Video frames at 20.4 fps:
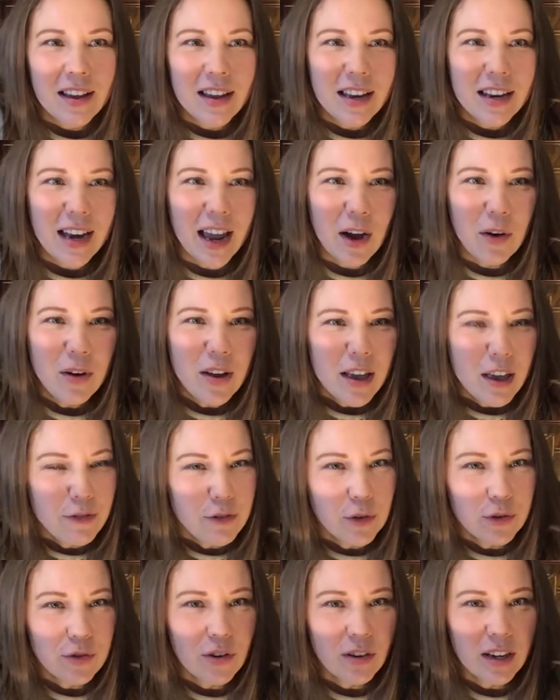Now, if
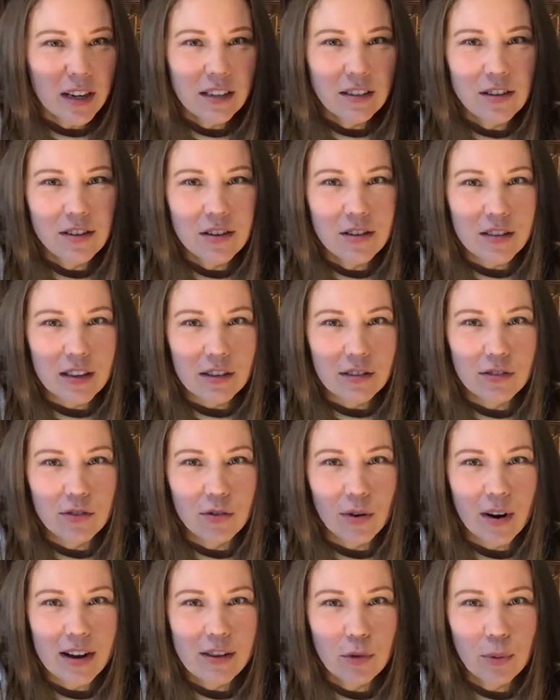you're struggling to do this,
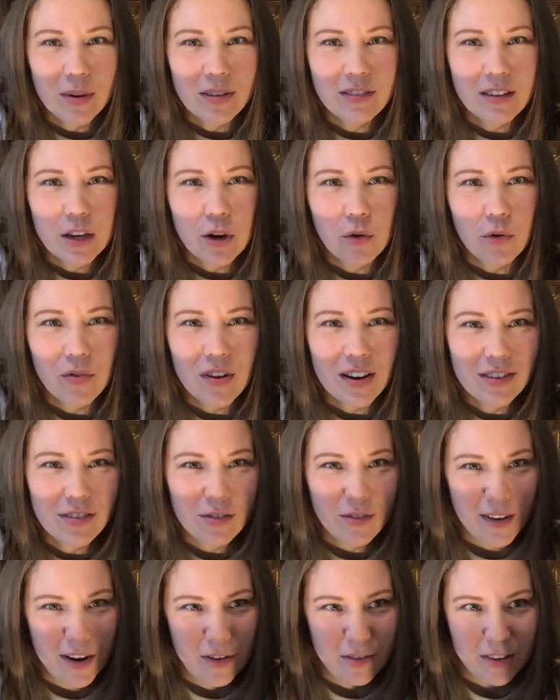try twisting your wrist
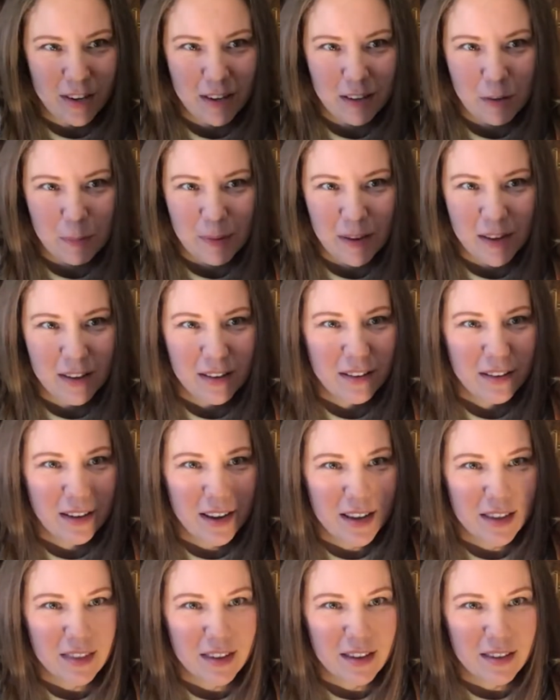around a little bit,
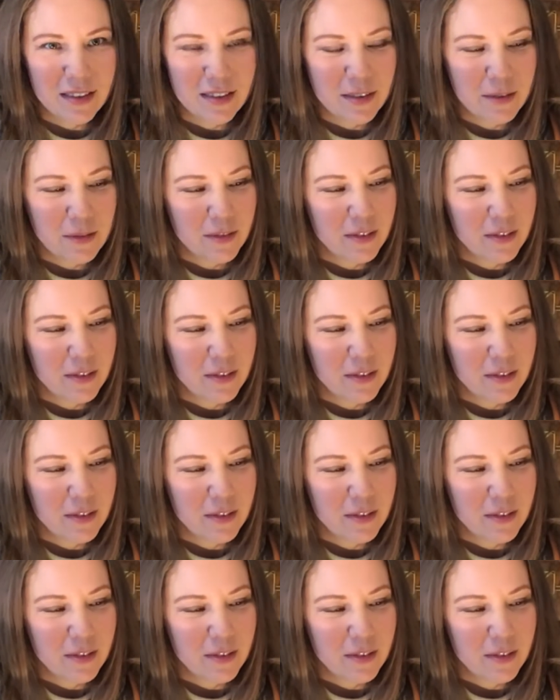like this.